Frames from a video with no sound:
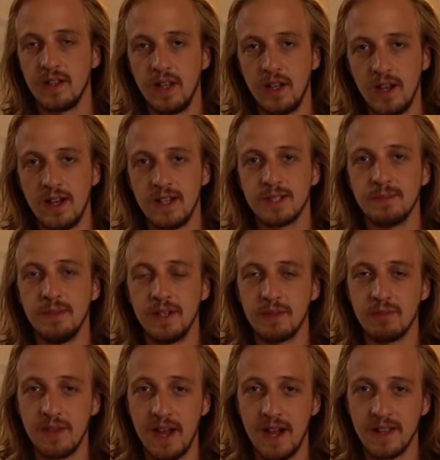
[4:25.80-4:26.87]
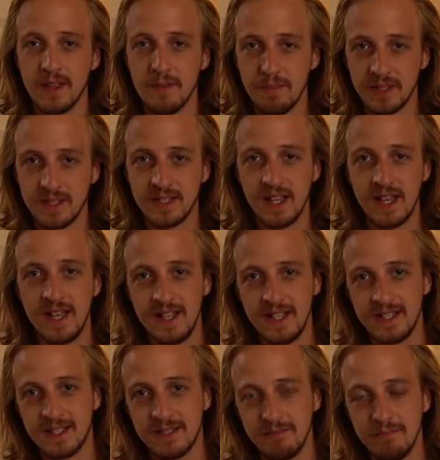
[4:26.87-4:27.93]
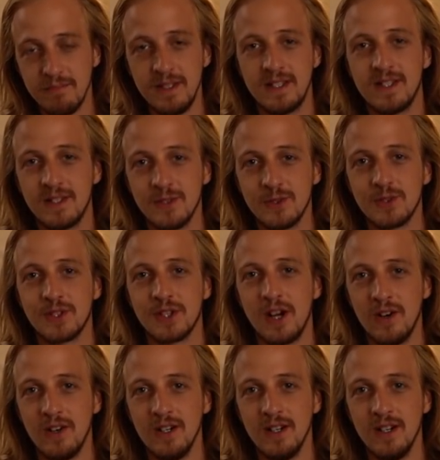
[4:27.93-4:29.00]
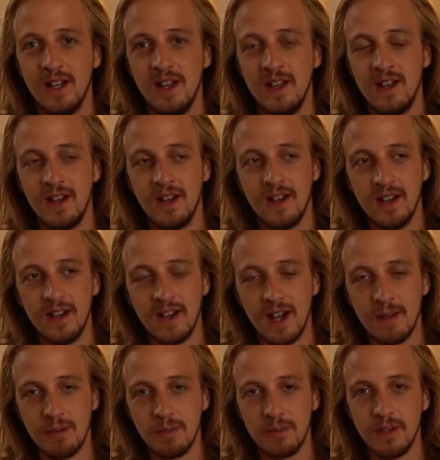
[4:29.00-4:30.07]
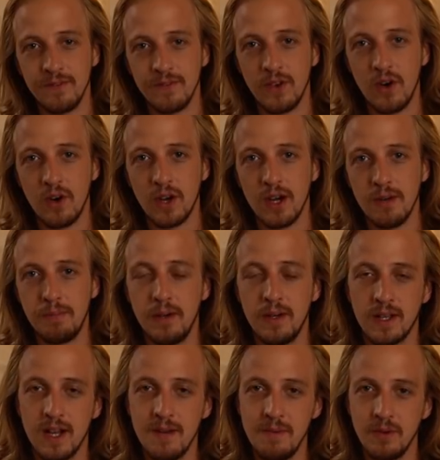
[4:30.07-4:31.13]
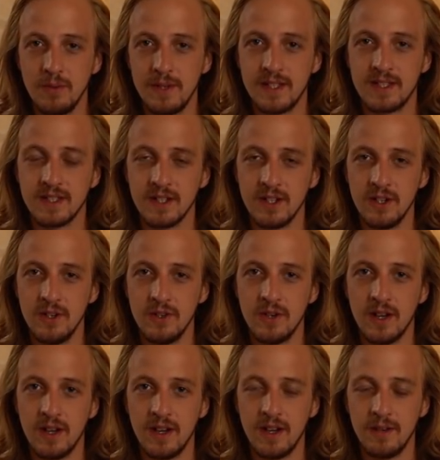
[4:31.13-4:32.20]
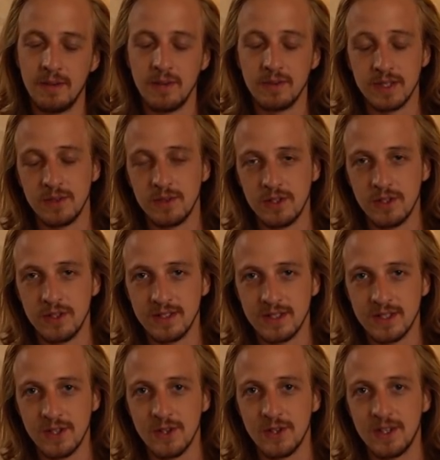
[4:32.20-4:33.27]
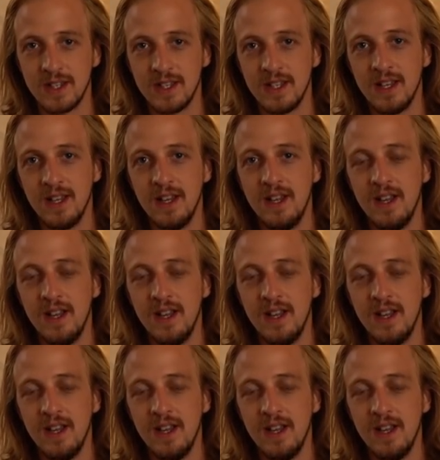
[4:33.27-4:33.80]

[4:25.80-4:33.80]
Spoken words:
Now last month we had the Perseids meteor shower. I put my vlog up a couple of weeks ago. I was out here in Turkey